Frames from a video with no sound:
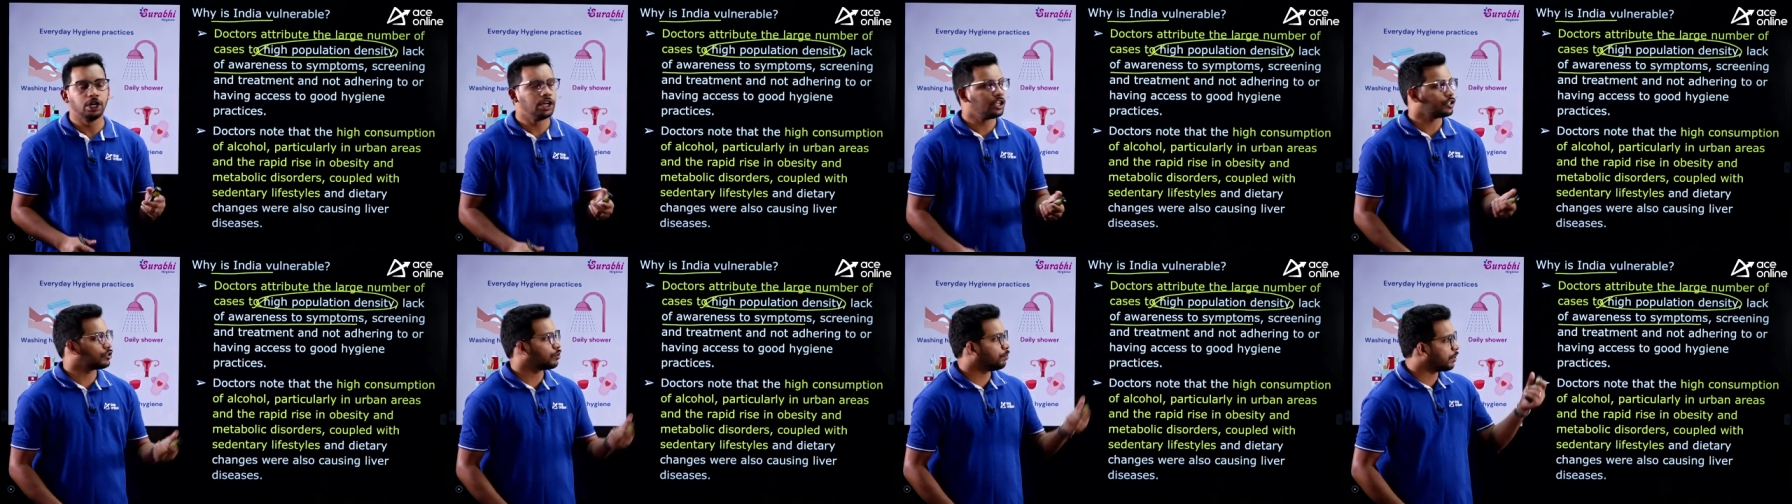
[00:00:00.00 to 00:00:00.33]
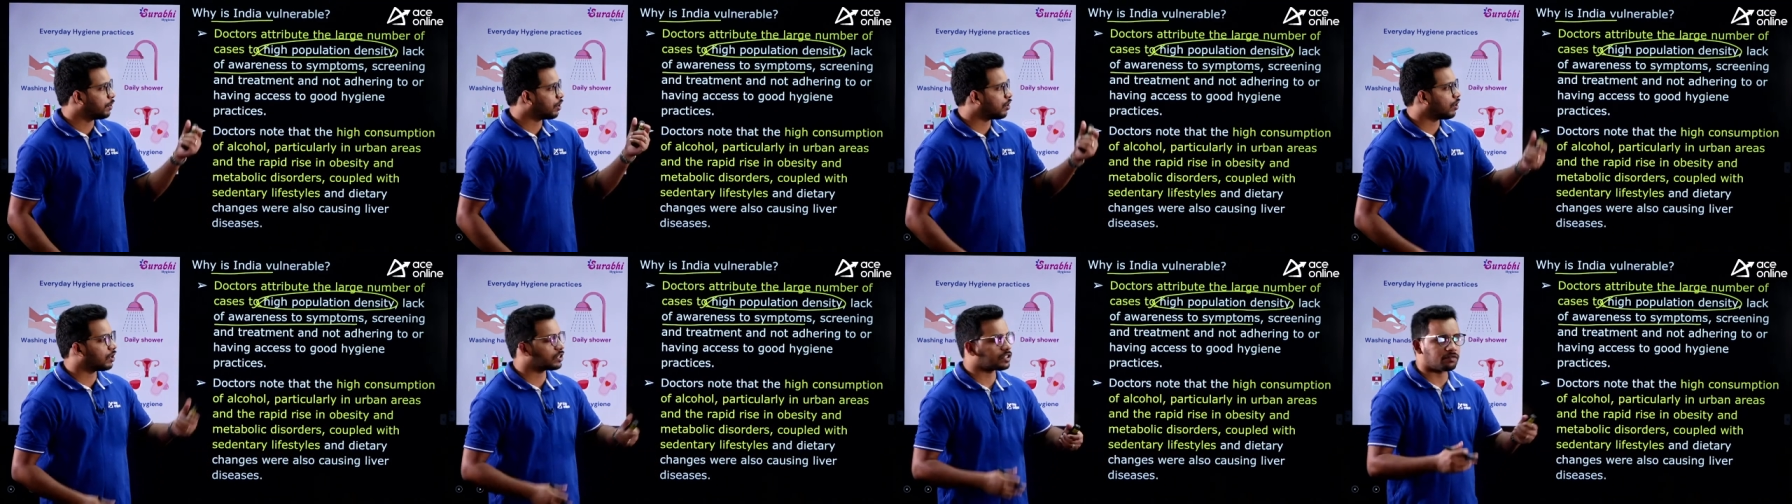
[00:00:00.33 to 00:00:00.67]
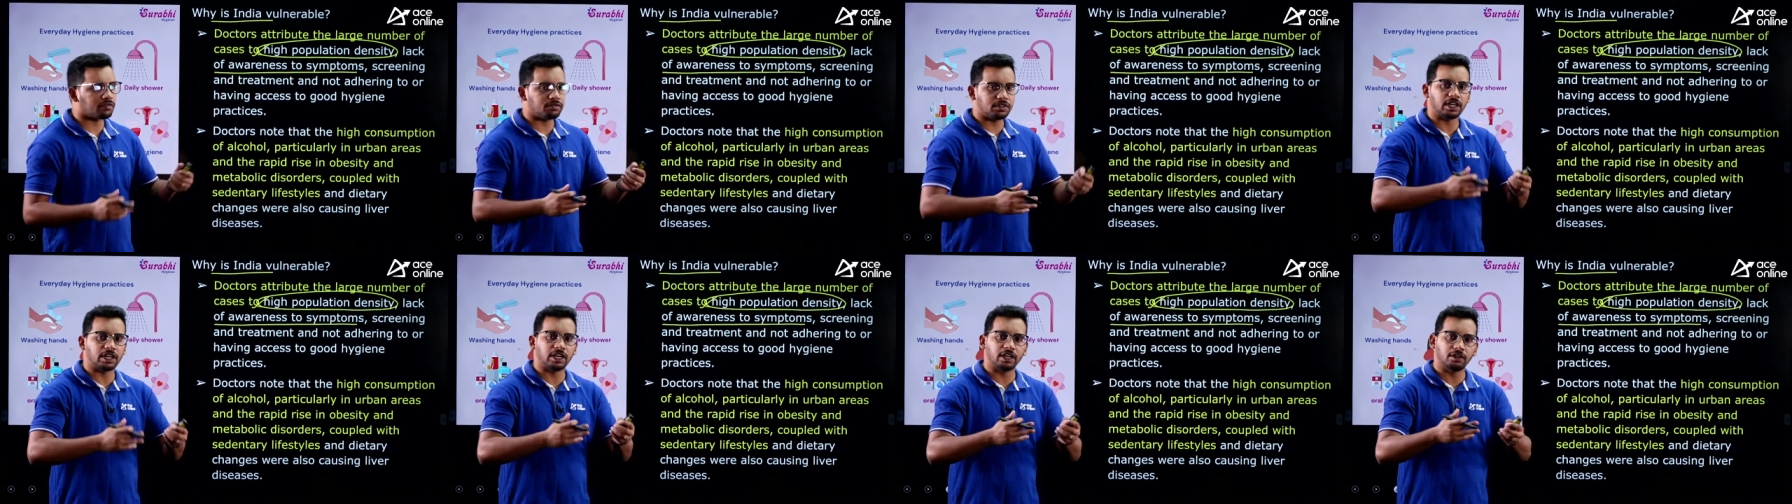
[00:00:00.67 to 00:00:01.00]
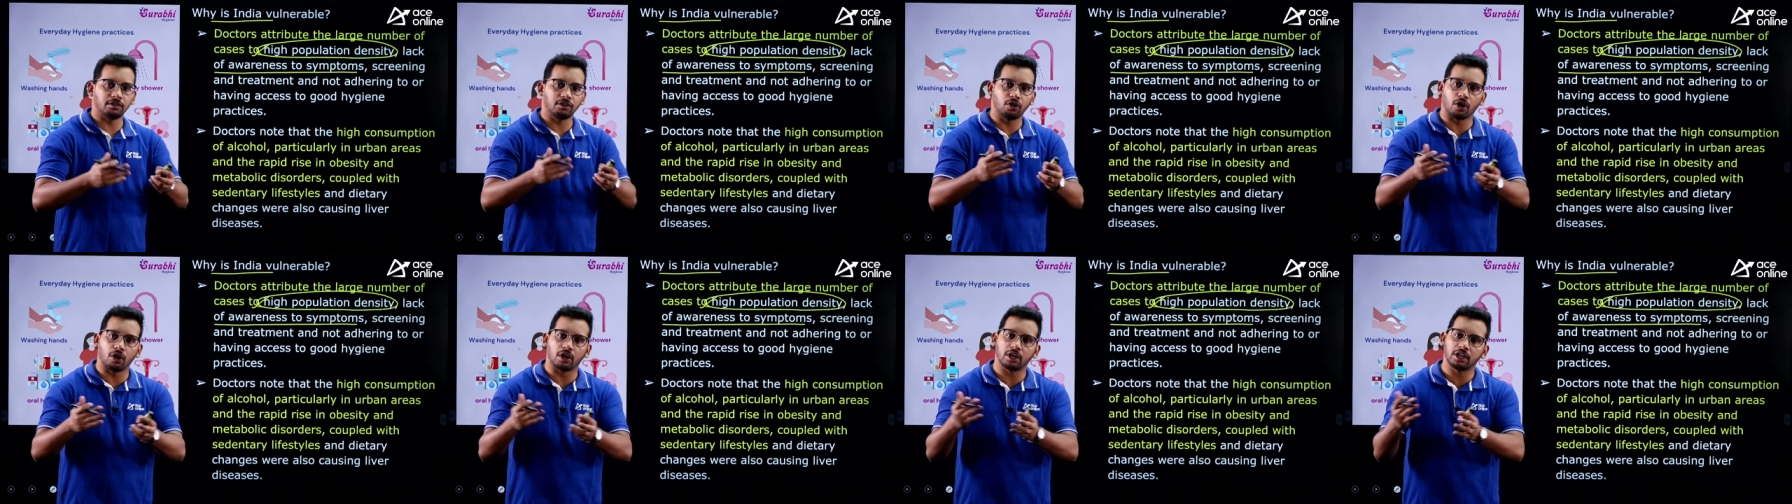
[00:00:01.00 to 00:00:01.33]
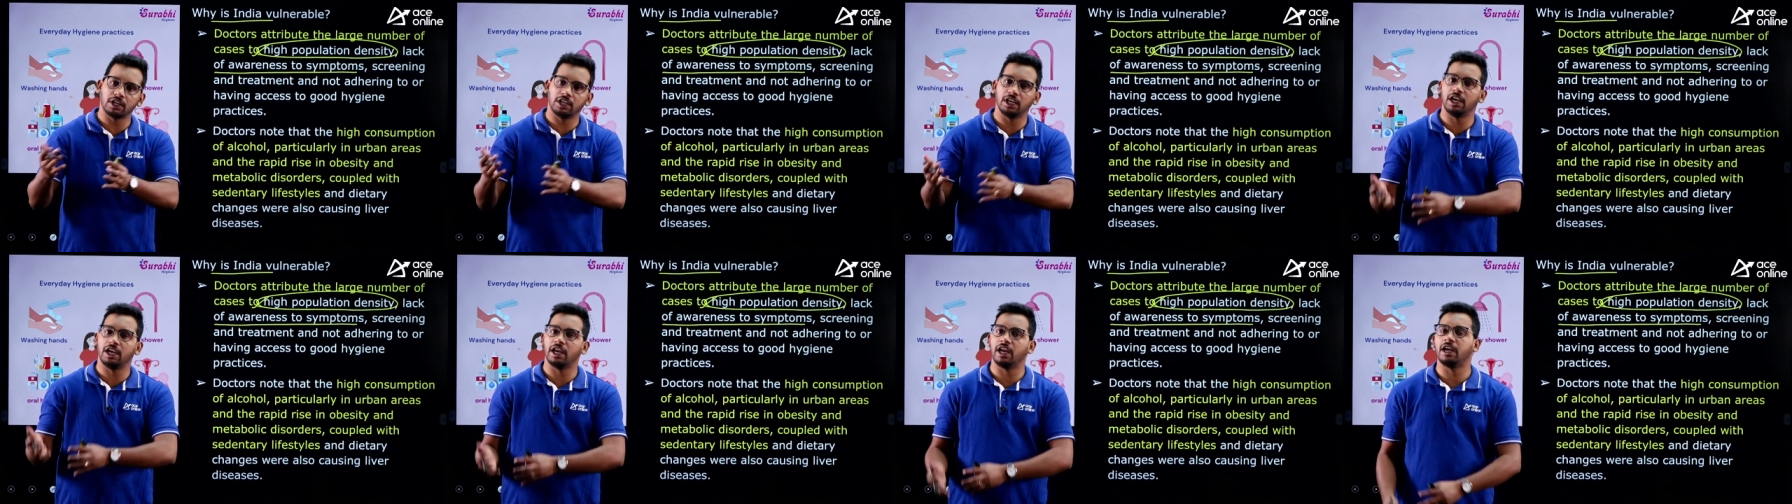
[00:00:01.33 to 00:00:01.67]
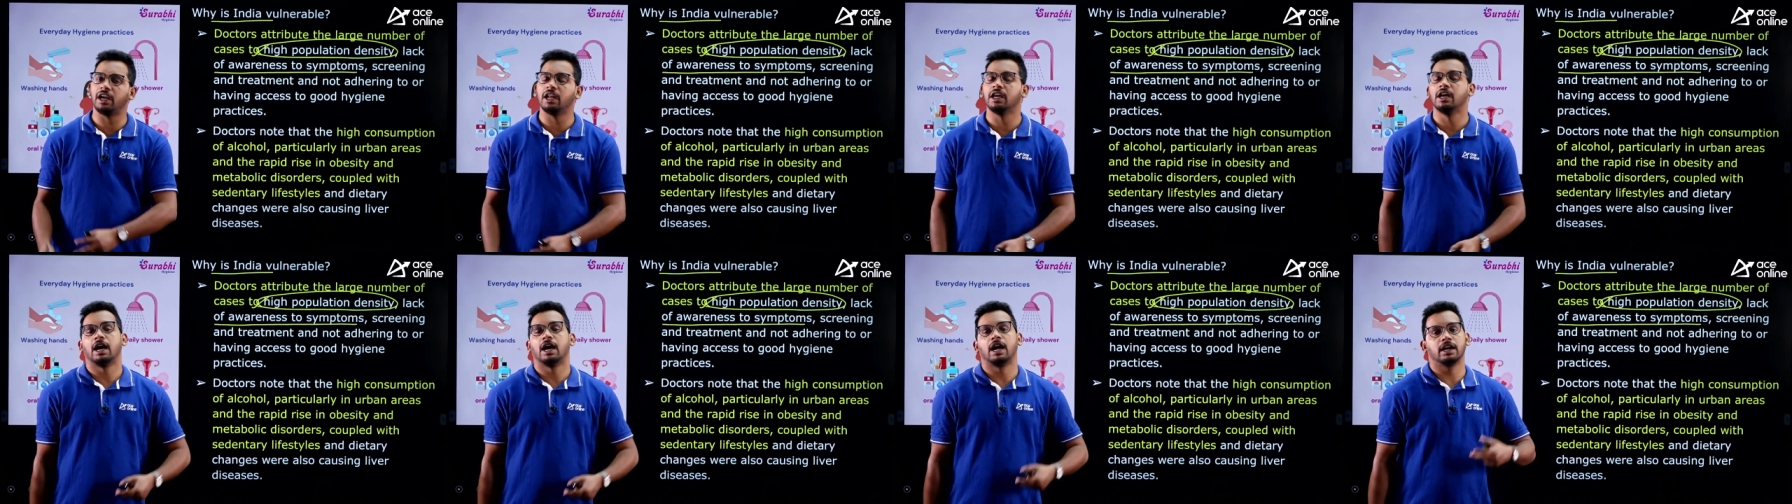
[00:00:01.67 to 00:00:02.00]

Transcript: So, because of that it got delayed